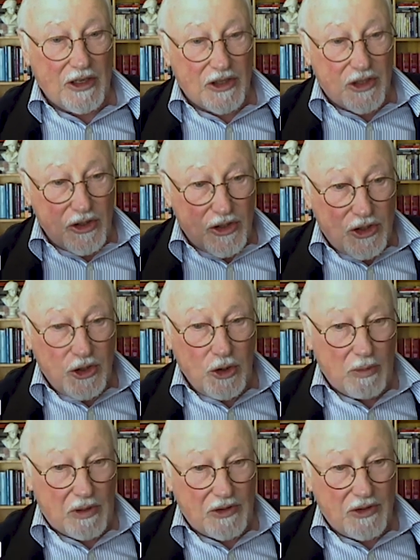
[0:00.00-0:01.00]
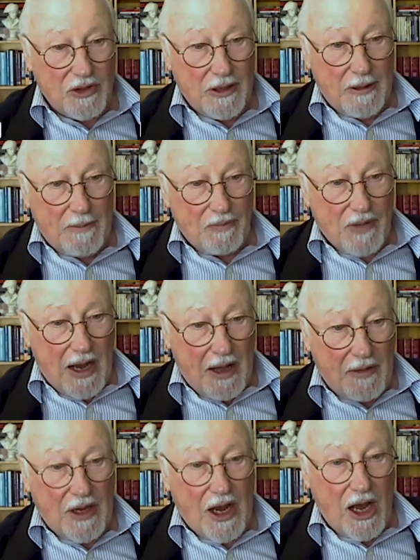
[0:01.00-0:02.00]
because consumers
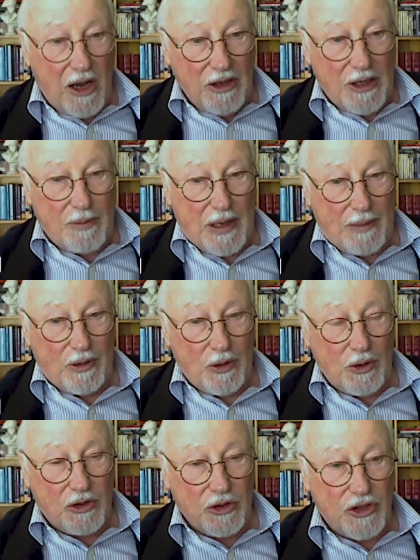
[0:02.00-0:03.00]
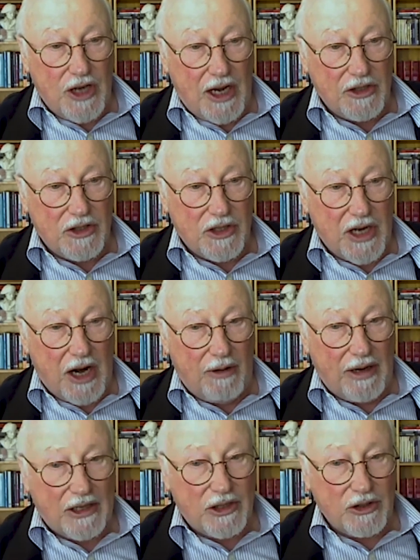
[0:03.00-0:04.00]
are the only people who can change the
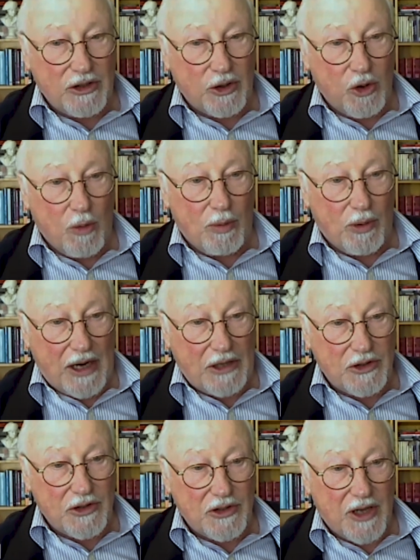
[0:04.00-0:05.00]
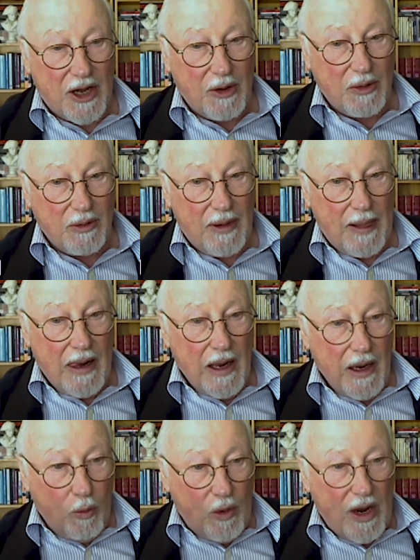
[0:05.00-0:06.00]
direction that corporations go.
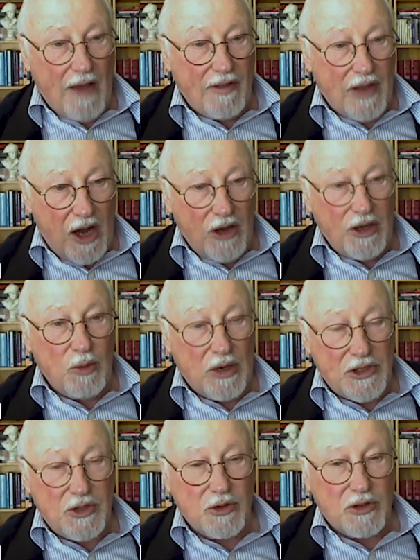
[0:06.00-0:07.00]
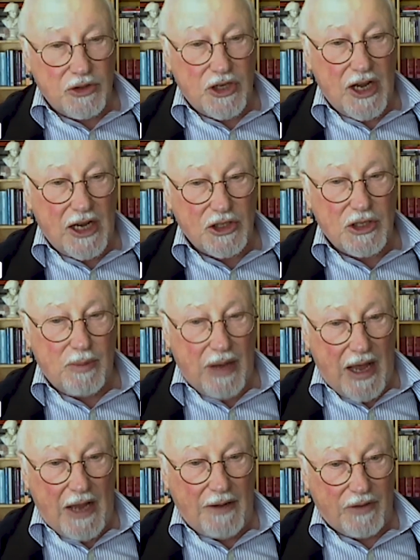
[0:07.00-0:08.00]
We are the only ones who can change the
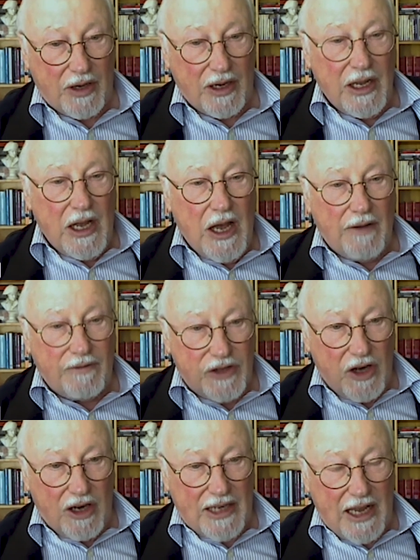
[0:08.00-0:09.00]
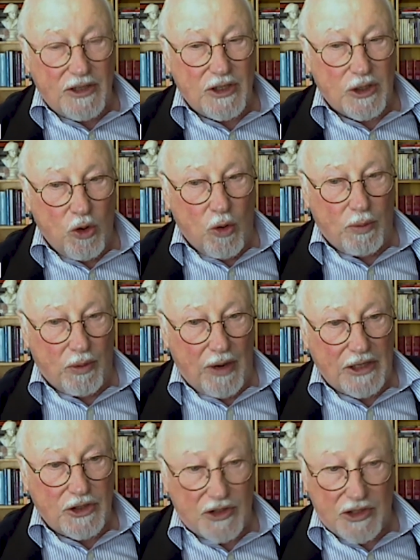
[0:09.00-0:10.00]
behaviour of gigantic
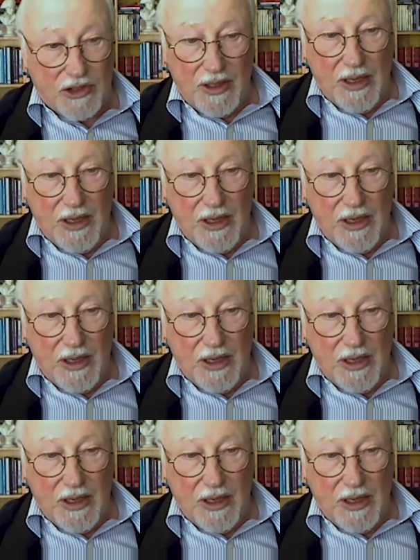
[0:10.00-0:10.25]
corporations